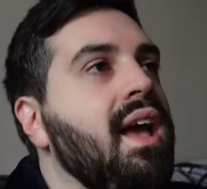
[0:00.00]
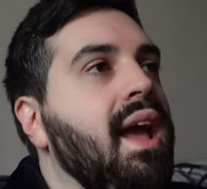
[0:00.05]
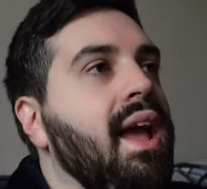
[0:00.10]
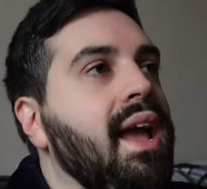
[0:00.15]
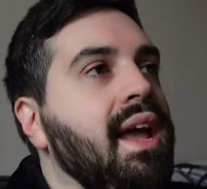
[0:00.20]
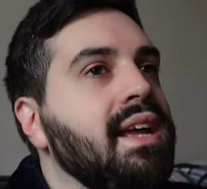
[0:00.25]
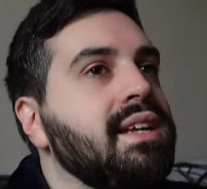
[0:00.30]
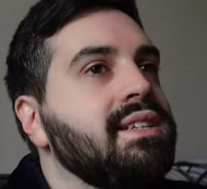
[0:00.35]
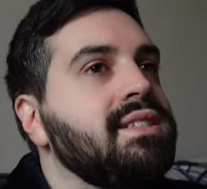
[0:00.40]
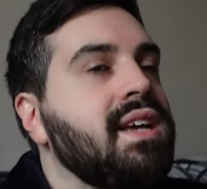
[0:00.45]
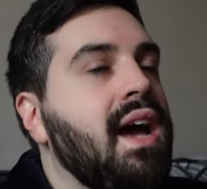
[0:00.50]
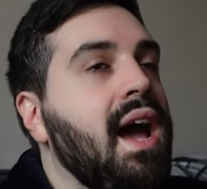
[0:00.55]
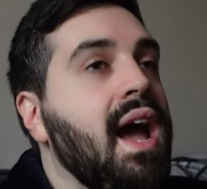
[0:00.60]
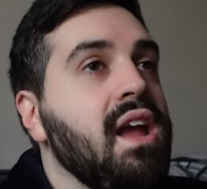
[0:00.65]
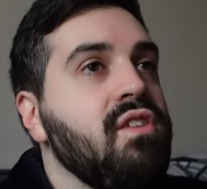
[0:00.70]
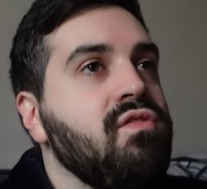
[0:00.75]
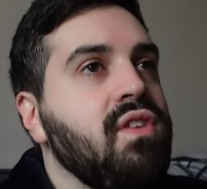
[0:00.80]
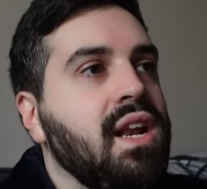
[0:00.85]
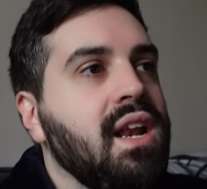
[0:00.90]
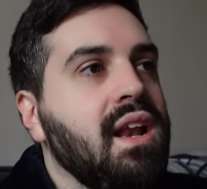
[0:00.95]
And
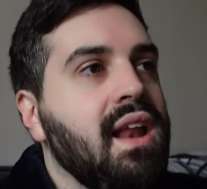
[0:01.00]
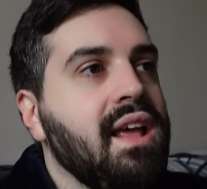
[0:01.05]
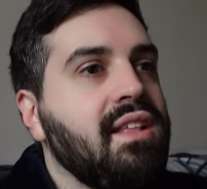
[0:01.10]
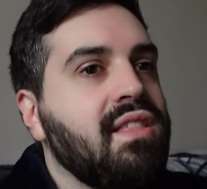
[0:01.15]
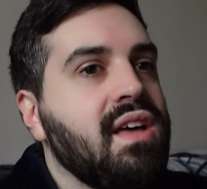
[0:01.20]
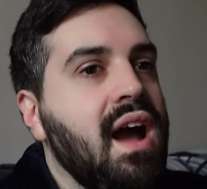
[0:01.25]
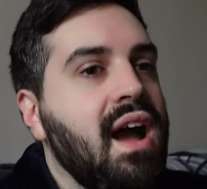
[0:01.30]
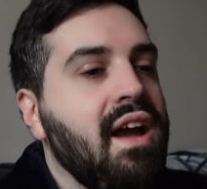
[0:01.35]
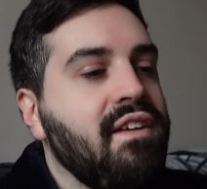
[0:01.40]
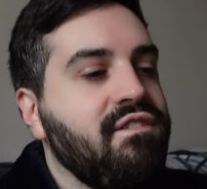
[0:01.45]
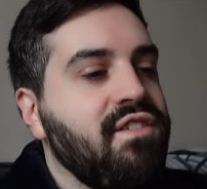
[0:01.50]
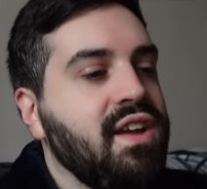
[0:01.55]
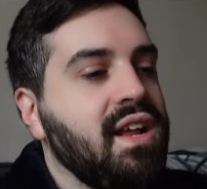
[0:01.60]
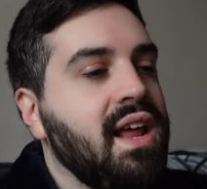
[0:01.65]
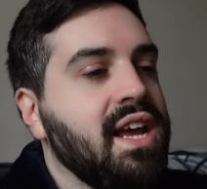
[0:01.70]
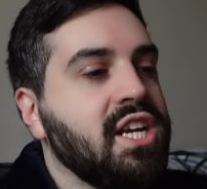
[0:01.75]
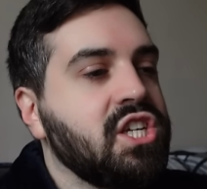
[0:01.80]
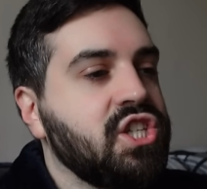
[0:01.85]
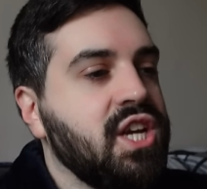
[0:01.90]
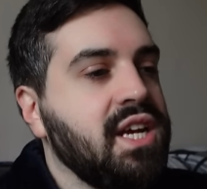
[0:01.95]
I really like that. I feel
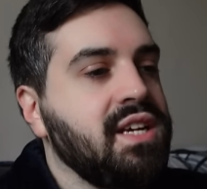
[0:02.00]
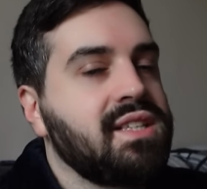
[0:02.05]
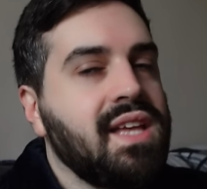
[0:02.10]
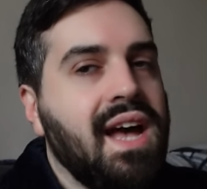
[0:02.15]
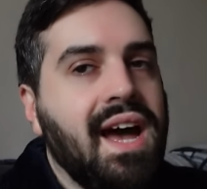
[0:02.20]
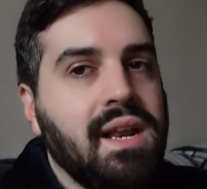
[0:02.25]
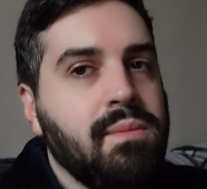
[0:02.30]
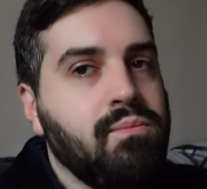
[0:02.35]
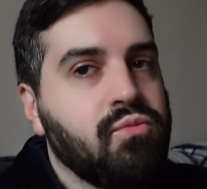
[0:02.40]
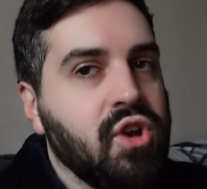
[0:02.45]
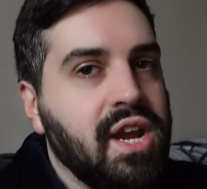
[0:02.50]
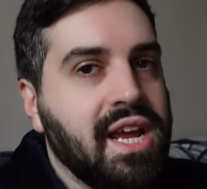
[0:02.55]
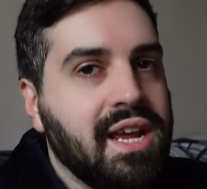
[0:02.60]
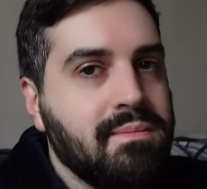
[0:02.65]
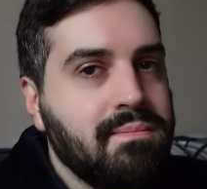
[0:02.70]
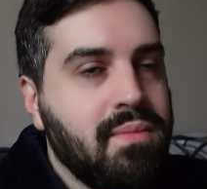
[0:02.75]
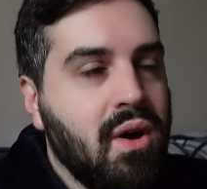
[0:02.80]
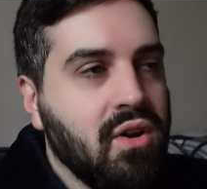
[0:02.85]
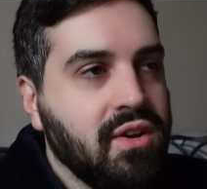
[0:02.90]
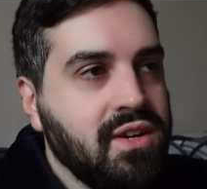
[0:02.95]
like she's at a
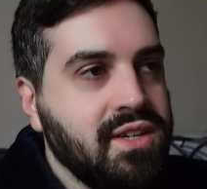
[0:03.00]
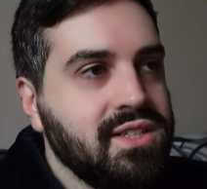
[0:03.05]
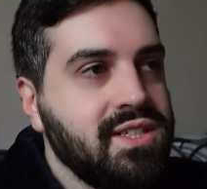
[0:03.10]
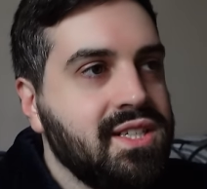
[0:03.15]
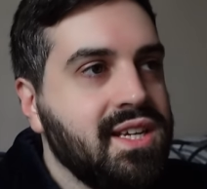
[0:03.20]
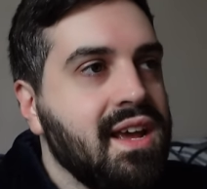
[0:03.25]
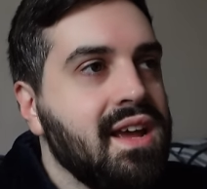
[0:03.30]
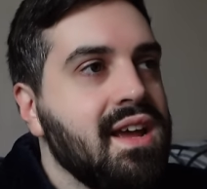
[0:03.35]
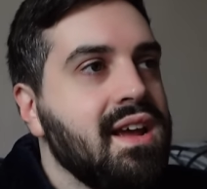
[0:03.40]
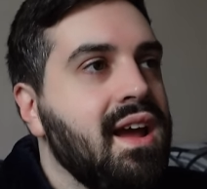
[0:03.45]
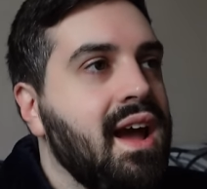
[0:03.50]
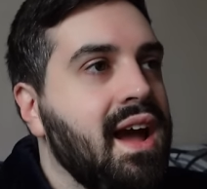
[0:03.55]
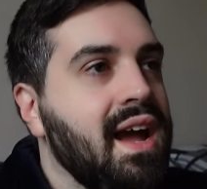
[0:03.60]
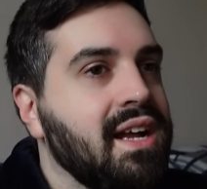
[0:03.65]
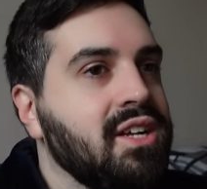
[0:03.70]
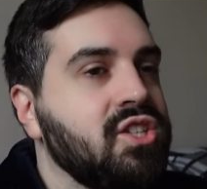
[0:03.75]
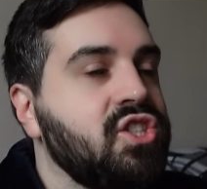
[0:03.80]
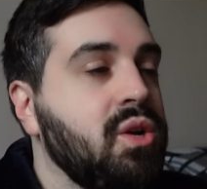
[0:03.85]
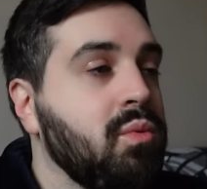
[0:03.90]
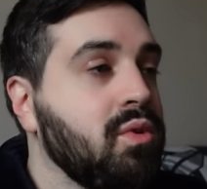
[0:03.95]
breaking point
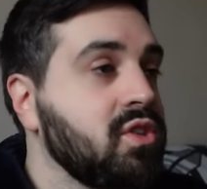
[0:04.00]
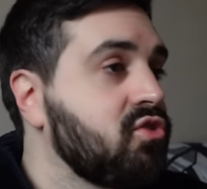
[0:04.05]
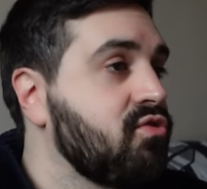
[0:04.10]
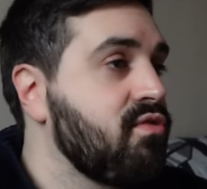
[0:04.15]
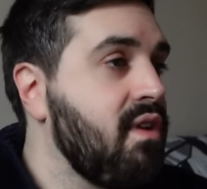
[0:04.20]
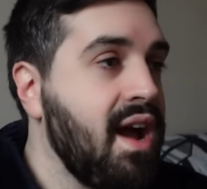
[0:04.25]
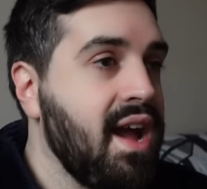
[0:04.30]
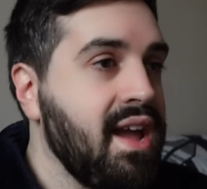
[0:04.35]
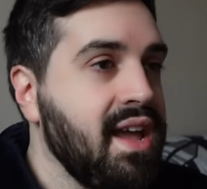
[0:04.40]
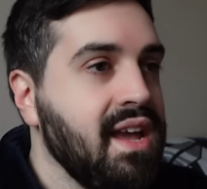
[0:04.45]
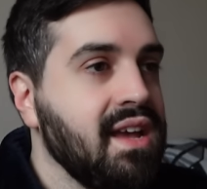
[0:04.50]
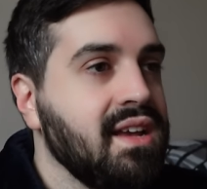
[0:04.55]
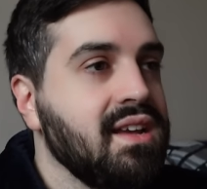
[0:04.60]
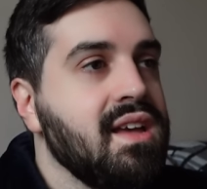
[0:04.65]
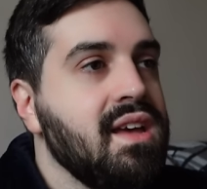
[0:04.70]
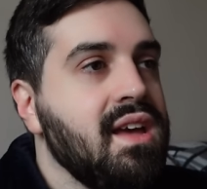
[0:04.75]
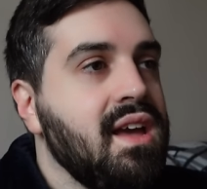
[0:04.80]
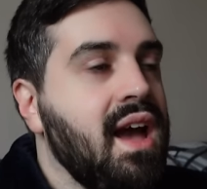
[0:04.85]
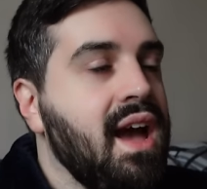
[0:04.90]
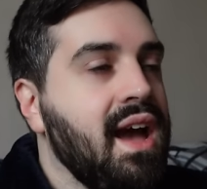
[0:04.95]
and she was crying
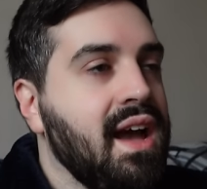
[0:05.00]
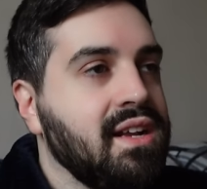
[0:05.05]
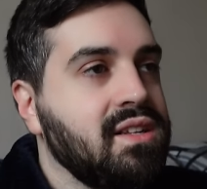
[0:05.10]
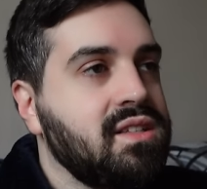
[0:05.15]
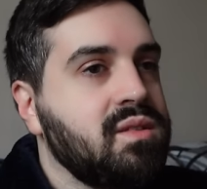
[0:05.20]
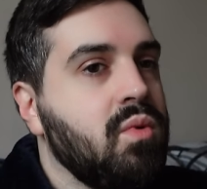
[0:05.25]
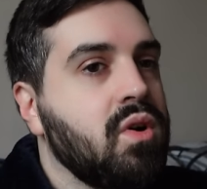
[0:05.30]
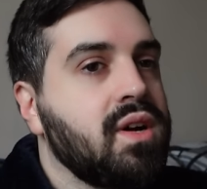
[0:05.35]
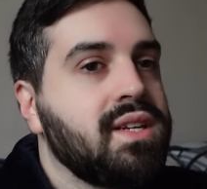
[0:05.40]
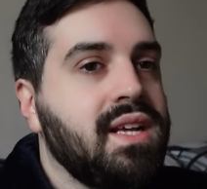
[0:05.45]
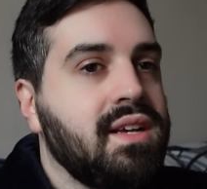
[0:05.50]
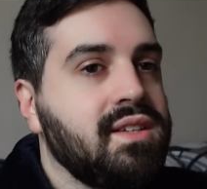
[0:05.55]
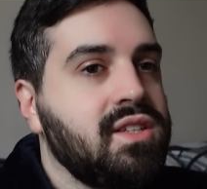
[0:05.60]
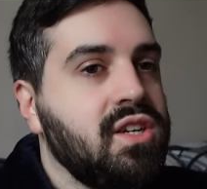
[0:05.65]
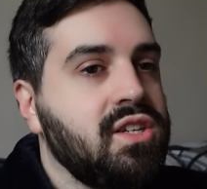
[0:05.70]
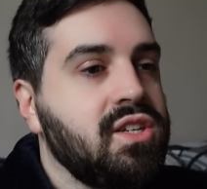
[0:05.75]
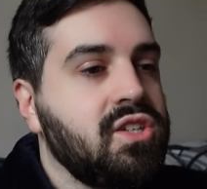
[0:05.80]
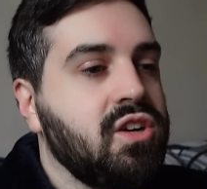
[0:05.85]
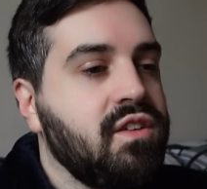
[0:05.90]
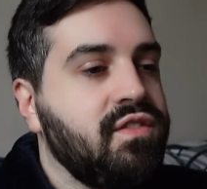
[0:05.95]
and Smoker tells
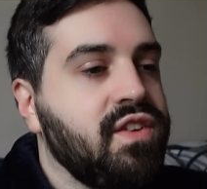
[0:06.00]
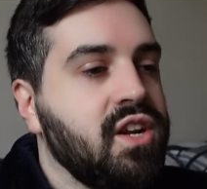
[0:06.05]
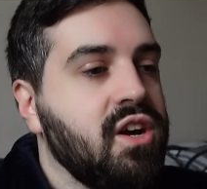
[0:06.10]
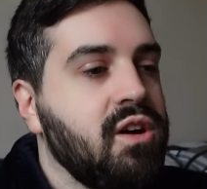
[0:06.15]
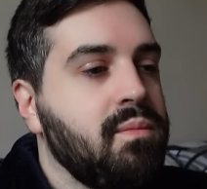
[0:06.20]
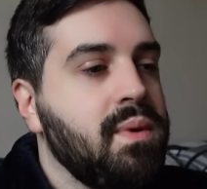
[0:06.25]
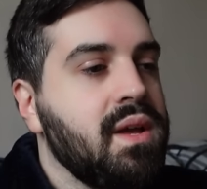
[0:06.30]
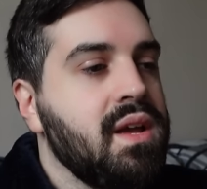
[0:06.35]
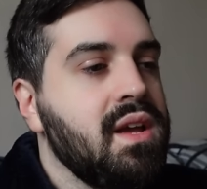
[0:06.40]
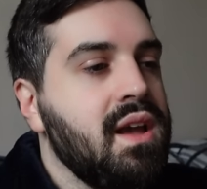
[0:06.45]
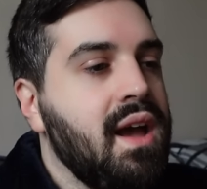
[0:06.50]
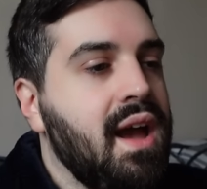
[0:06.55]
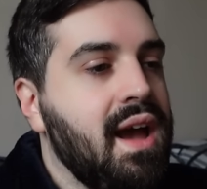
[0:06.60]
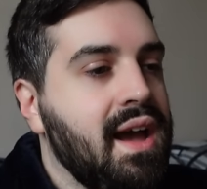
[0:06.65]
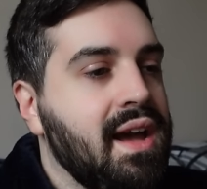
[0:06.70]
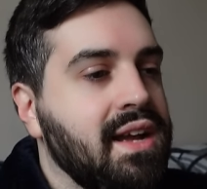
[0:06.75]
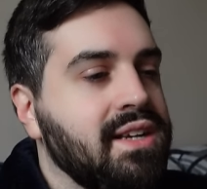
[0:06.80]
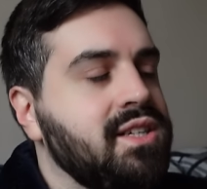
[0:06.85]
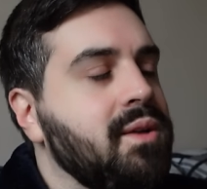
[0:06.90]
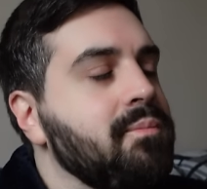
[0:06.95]
her to toughen up.
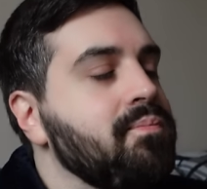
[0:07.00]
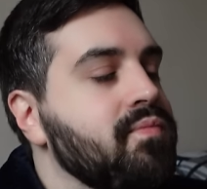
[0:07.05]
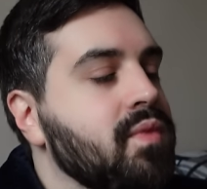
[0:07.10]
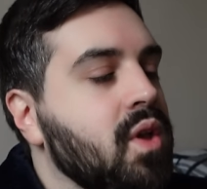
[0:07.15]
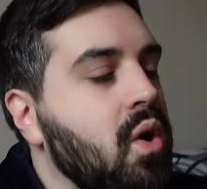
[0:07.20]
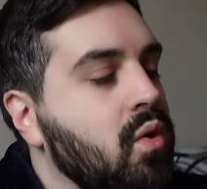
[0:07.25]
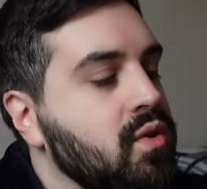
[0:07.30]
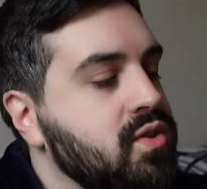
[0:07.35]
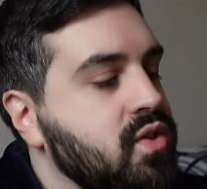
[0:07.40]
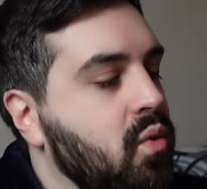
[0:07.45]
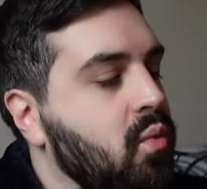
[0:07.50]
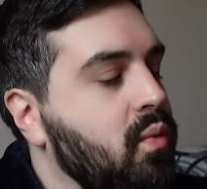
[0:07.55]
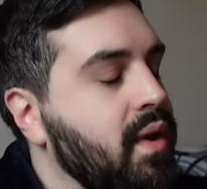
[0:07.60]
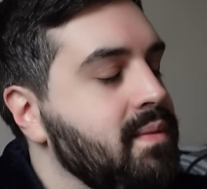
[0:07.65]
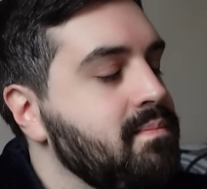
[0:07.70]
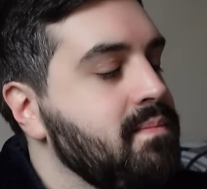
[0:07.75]
And also we